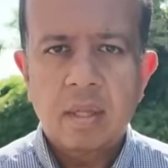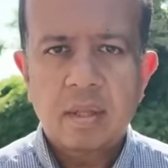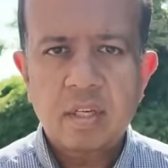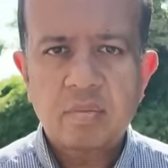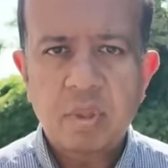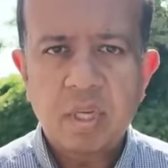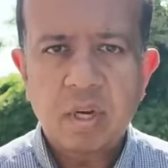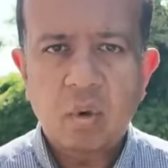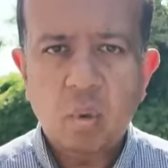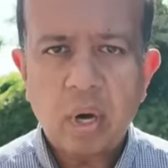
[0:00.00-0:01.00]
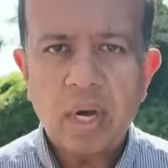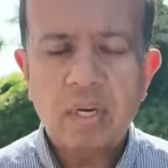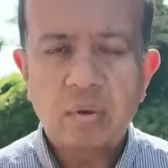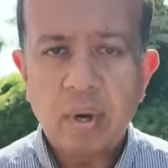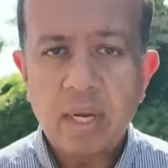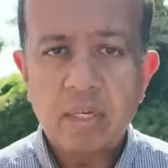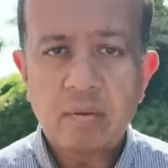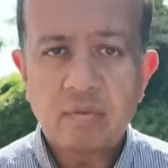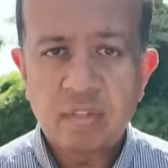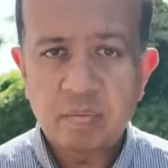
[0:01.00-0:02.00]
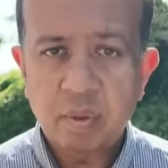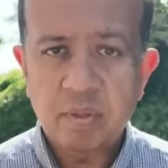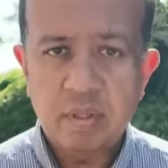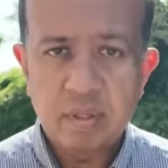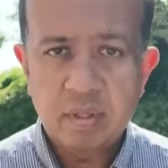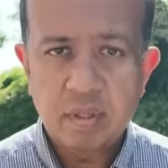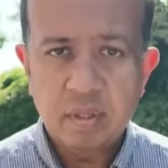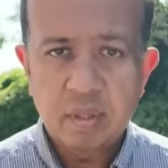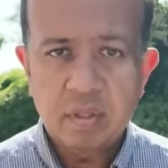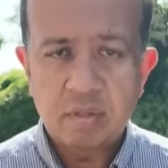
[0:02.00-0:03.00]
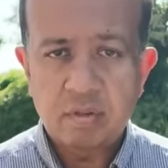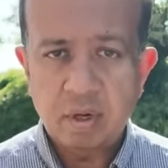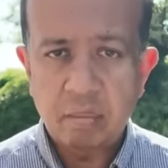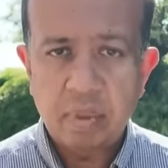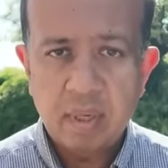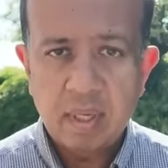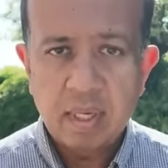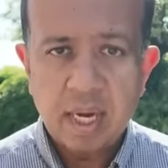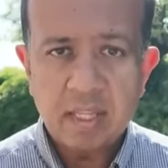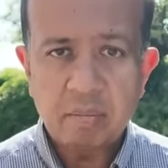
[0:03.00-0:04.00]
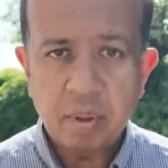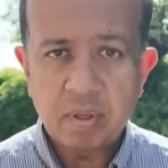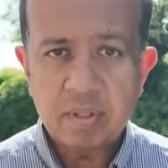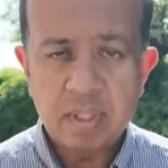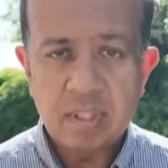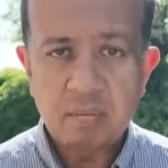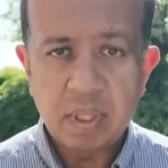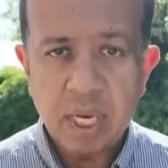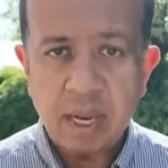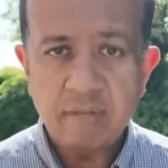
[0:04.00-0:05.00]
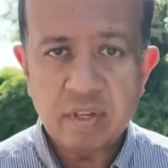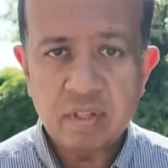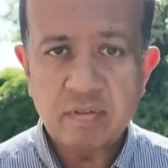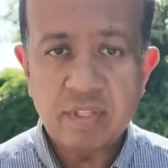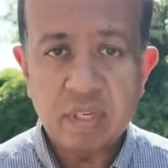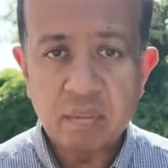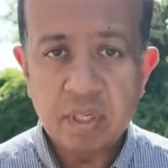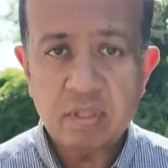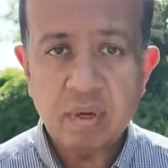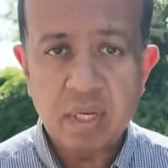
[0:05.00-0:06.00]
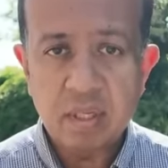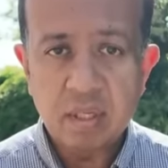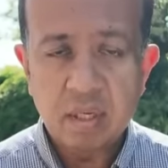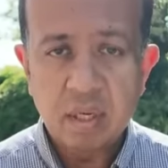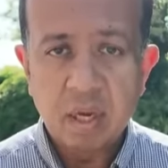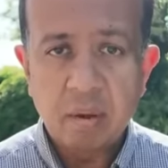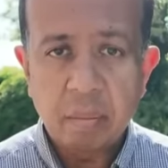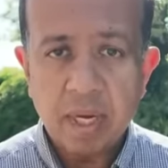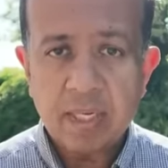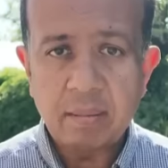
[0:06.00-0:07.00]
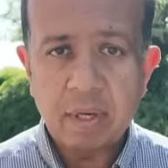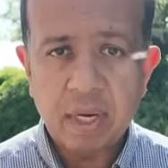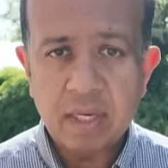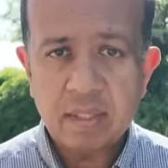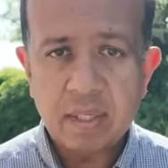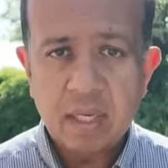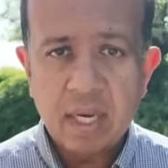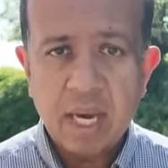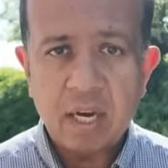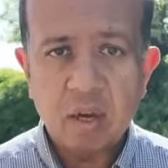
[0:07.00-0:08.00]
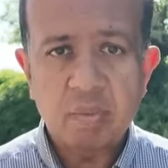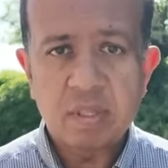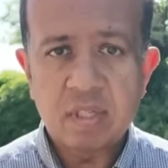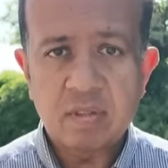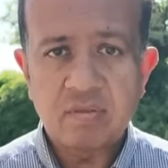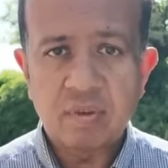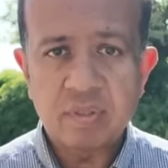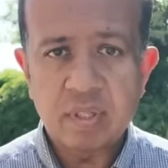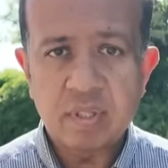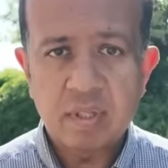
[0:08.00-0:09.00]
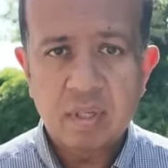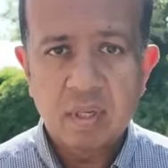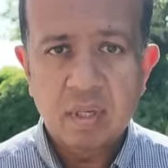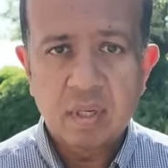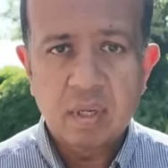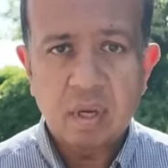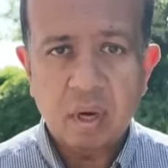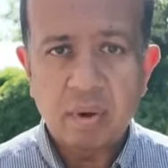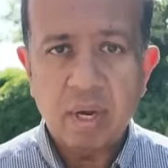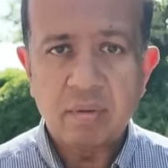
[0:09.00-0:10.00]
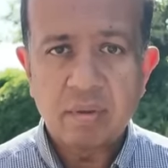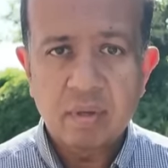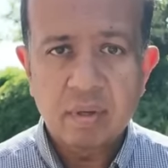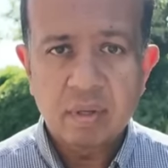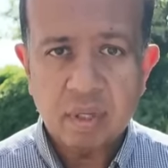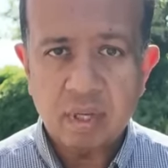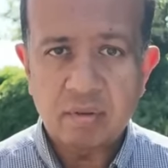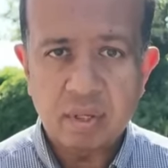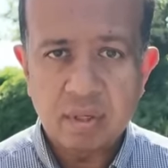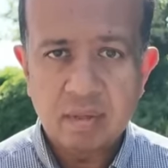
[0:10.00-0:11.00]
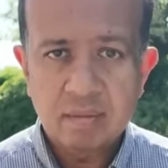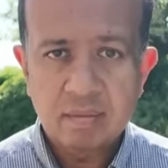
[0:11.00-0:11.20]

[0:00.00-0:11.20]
There's been a wide range of responses to Trump and the policies and behaviours of his administration by Democrats and opposition forces around the country.